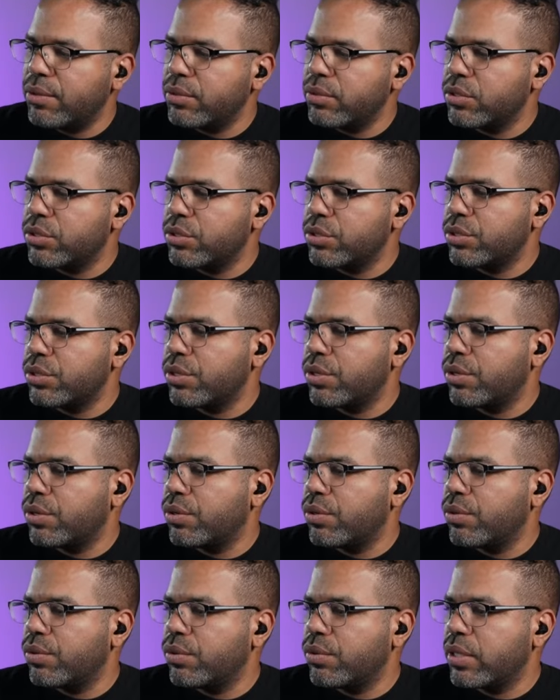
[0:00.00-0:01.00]

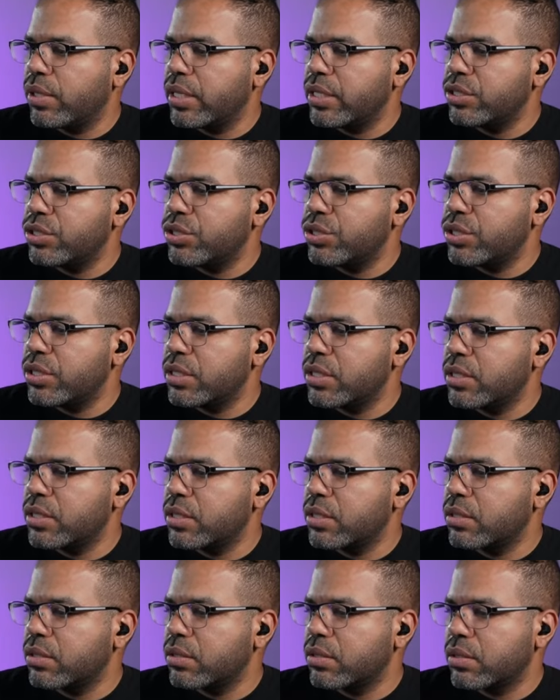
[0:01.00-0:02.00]
So let's
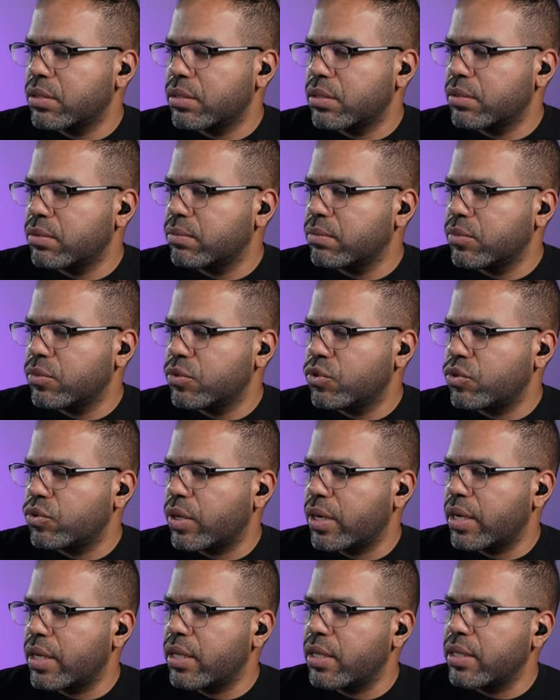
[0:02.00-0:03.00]
just
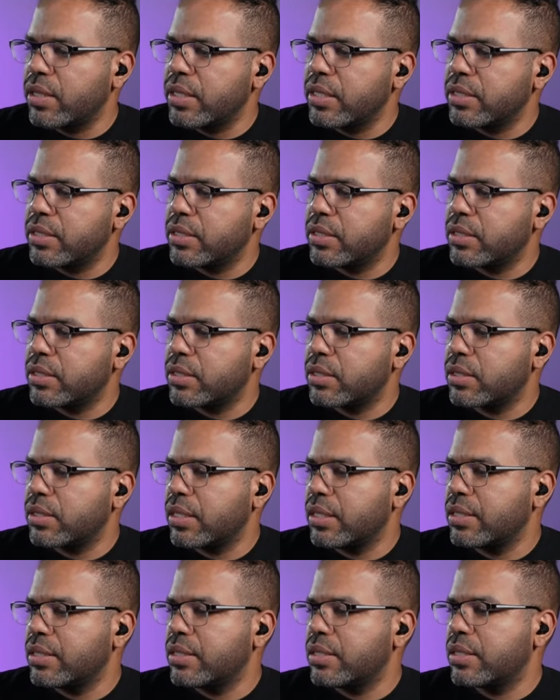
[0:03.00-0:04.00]
trail this
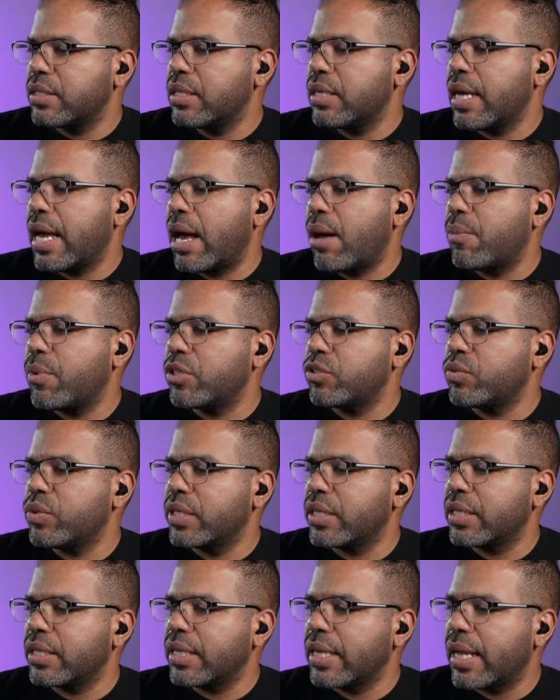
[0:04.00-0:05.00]
and see how much
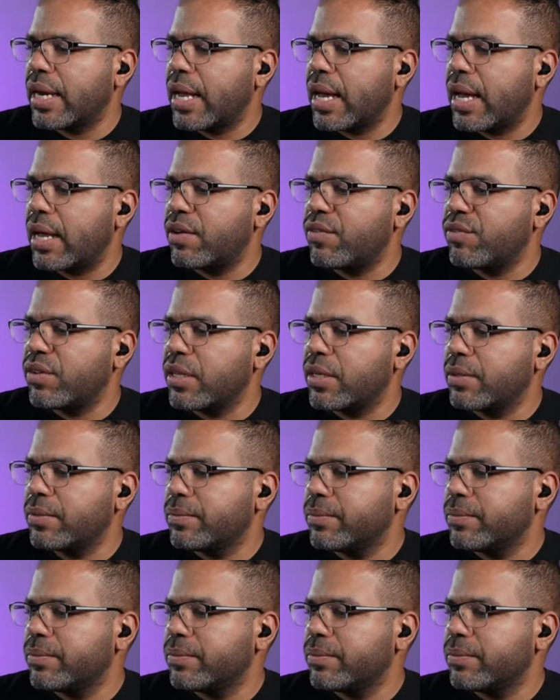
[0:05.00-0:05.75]
we can get out of it.